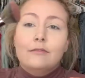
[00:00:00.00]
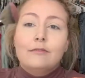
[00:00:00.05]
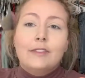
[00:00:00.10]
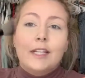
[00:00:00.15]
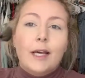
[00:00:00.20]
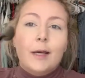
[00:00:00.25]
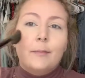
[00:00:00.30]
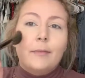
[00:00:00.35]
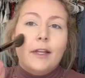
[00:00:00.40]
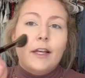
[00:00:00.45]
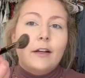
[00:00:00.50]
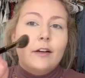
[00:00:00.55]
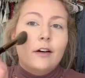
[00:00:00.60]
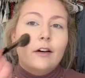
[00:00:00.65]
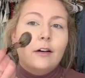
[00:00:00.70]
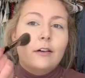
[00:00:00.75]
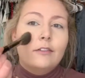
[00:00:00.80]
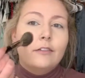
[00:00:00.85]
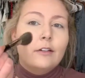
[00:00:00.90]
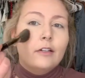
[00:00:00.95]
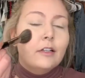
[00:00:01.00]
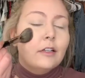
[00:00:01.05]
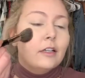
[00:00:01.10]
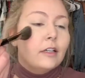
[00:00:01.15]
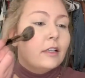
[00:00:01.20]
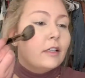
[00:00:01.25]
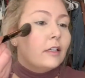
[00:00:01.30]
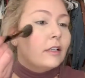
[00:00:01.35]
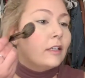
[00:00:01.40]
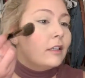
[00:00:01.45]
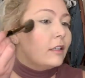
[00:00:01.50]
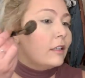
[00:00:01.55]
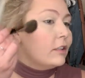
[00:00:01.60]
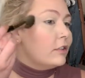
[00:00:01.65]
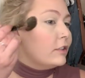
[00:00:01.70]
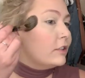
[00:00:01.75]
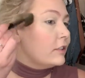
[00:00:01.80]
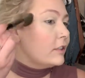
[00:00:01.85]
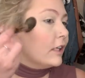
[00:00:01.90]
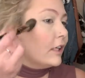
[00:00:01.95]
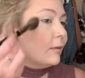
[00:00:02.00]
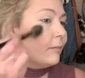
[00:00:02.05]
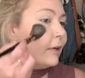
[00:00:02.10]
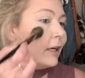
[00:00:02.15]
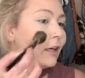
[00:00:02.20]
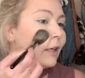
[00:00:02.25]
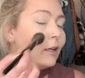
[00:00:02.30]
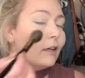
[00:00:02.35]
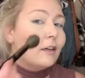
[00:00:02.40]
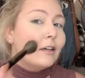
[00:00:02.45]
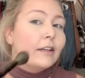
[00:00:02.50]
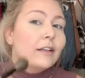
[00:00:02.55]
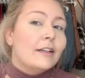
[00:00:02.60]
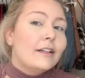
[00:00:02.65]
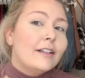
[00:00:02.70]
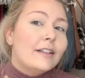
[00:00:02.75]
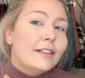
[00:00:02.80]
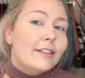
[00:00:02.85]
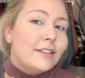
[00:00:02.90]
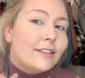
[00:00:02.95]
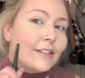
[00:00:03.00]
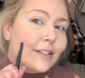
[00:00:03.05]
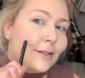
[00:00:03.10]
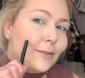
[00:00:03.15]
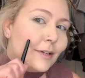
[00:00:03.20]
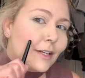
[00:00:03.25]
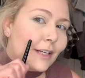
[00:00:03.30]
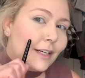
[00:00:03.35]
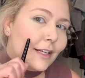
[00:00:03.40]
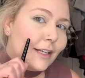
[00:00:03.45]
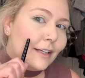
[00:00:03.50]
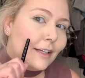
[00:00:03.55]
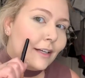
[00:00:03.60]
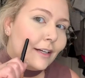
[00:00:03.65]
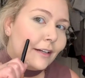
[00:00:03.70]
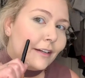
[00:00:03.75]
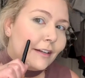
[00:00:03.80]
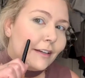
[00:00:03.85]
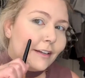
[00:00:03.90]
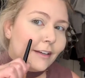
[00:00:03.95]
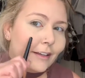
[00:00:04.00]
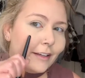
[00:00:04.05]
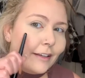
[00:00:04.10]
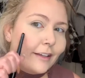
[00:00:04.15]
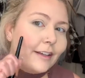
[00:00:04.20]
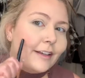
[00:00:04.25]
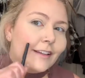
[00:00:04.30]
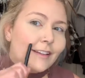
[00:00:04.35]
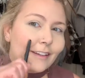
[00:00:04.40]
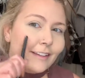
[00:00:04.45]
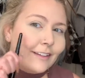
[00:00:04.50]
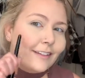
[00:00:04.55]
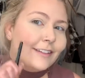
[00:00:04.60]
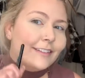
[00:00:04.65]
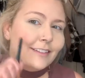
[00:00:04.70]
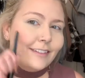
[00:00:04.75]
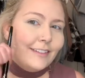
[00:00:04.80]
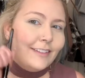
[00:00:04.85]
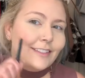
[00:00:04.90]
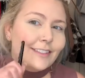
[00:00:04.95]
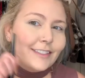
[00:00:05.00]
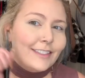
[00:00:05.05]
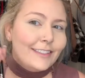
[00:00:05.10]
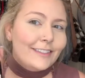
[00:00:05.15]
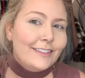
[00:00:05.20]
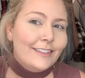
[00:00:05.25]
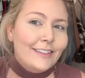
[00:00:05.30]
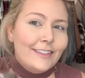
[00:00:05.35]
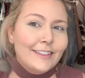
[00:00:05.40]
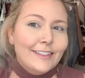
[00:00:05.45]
tap that off, and then just kind of pat it on it. And you see what I did there? There's a little circle.